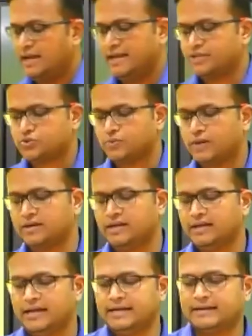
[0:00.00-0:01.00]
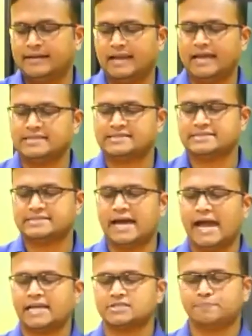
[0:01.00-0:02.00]
Next one, it realizes the
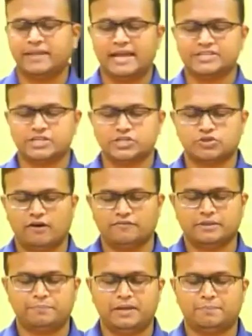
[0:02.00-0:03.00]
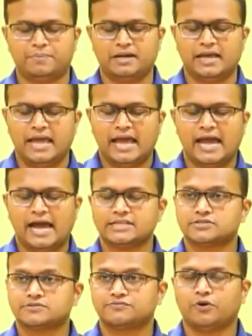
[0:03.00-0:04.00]
aspirations of the people
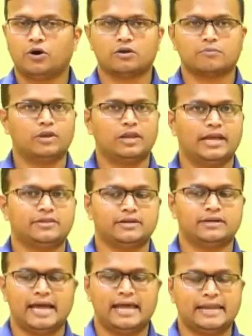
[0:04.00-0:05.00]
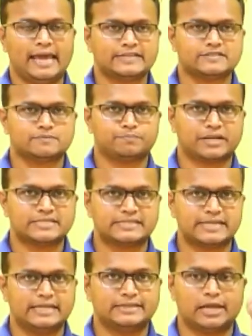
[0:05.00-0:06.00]
as formulated and
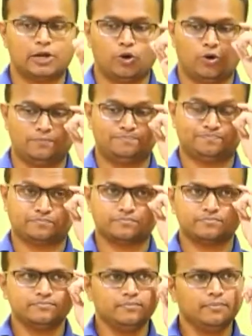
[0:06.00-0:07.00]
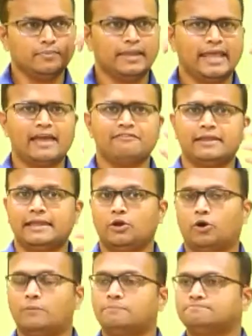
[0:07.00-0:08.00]
expressed in the law. Every
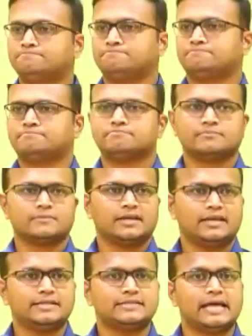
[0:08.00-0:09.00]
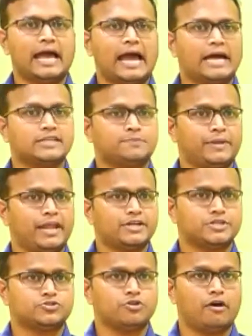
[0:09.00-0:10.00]
law is the
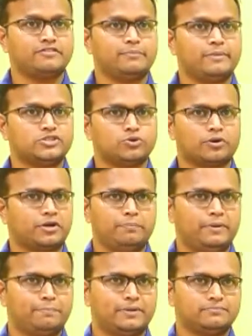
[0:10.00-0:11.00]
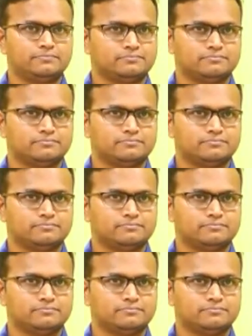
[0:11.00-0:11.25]
aspirations of the majority people.